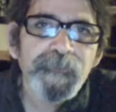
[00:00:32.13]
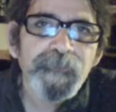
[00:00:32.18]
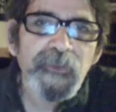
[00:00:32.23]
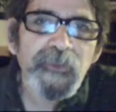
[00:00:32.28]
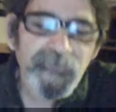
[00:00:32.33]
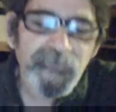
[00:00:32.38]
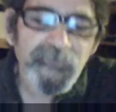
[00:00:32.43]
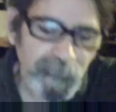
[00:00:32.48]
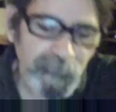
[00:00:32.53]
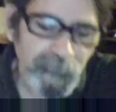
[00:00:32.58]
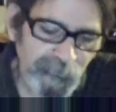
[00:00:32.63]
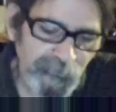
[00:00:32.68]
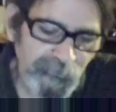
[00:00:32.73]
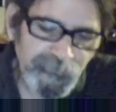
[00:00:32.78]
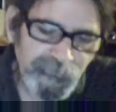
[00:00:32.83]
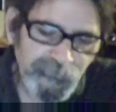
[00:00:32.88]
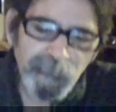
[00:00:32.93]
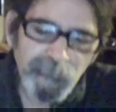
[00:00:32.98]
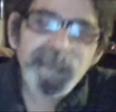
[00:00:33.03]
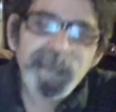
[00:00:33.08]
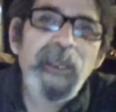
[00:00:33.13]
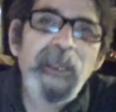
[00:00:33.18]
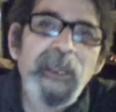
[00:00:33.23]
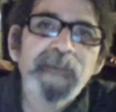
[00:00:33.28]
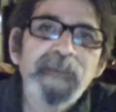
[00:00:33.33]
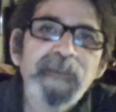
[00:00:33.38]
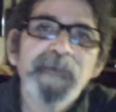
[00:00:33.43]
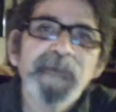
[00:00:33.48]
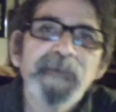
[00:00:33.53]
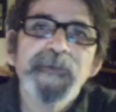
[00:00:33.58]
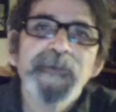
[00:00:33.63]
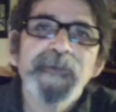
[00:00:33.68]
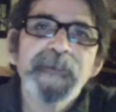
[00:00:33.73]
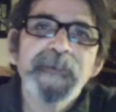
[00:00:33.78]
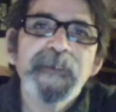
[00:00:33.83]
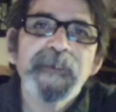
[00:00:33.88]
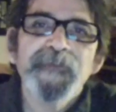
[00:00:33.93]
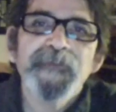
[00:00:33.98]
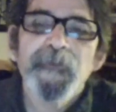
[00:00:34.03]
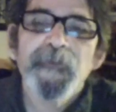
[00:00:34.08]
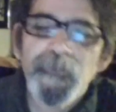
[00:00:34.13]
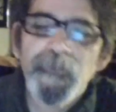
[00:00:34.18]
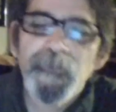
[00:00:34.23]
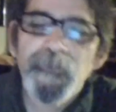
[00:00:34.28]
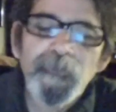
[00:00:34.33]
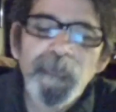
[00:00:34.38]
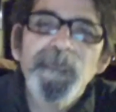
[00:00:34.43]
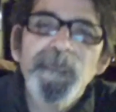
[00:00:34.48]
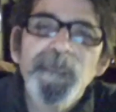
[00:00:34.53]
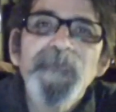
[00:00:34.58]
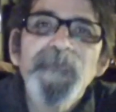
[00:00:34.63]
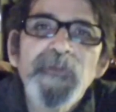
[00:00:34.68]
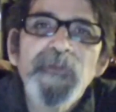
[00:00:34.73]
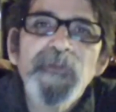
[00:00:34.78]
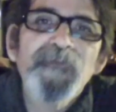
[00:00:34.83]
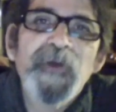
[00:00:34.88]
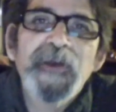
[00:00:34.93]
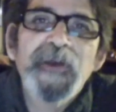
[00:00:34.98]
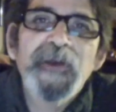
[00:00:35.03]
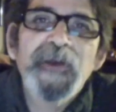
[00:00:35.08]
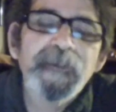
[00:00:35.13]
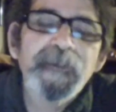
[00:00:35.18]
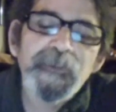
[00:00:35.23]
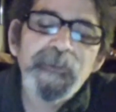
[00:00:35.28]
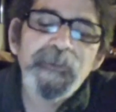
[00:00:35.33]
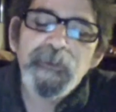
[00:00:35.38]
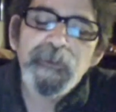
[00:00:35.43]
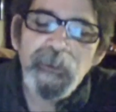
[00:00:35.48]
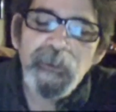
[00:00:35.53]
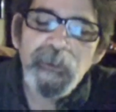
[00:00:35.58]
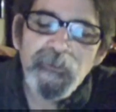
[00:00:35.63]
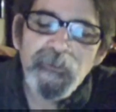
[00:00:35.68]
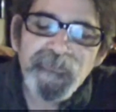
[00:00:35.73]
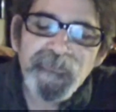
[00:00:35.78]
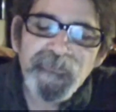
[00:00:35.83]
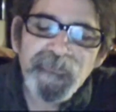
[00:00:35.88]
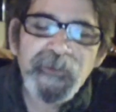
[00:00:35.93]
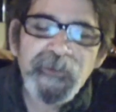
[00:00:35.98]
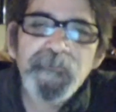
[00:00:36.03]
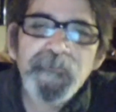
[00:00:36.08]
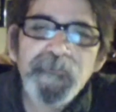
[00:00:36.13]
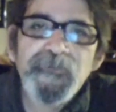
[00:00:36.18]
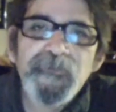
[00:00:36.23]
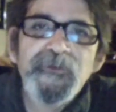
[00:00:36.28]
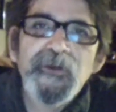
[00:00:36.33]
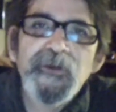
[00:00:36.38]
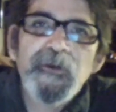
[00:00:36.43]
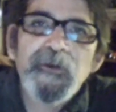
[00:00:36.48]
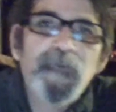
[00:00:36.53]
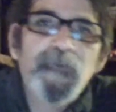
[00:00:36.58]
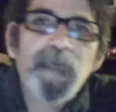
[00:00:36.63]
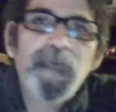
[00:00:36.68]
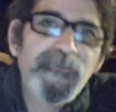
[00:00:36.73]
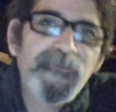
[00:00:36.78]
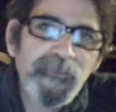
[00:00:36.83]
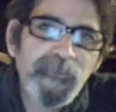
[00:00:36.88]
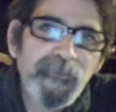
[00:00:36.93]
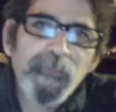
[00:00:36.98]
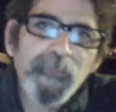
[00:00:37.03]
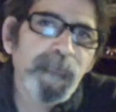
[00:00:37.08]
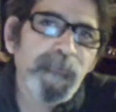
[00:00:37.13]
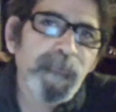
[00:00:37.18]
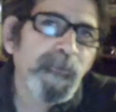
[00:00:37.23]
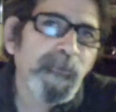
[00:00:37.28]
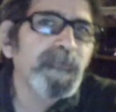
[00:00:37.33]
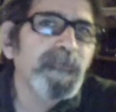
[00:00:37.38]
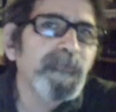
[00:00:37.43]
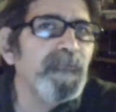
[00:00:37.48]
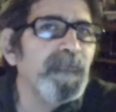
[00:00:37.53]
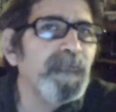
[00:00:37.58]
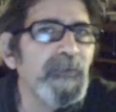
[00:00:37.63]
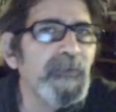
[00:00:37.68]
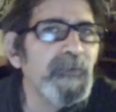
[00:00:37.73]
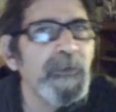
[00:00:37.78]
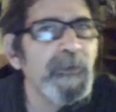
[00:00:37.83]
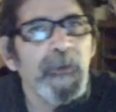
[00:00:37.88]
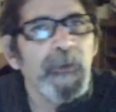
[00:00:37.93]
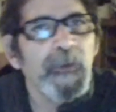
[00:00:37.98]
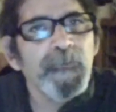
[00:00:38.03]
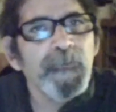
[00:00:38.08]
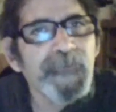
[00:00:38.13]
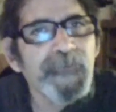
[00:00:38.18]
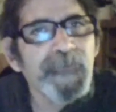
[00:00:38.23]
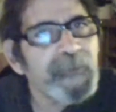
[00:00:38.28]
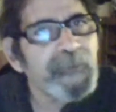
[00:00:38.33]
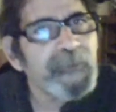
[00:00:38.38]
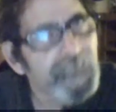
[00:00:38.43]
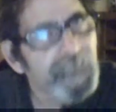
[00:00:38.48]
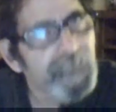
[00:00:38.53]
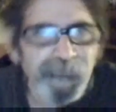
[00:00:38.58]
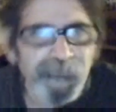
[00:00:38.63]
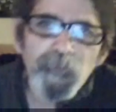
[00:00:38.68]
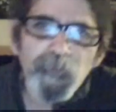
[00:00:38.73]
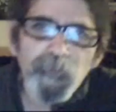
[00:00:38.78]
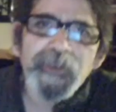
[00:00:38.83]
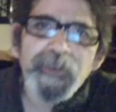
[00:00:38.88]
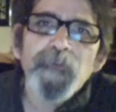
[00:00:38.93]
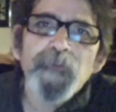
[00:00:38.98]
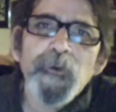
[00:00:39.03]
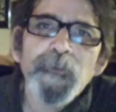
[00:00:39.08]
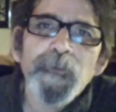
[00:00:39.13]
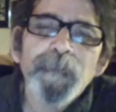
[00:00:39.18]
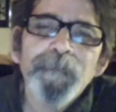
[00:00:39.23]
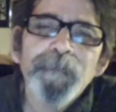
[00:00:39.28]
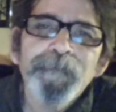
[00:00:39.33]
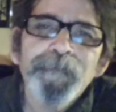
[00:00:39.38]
as soon as Joe Stack did what he did, there were those who vilified him and said he was a terrorist. And then there were those who said he was a folk hero.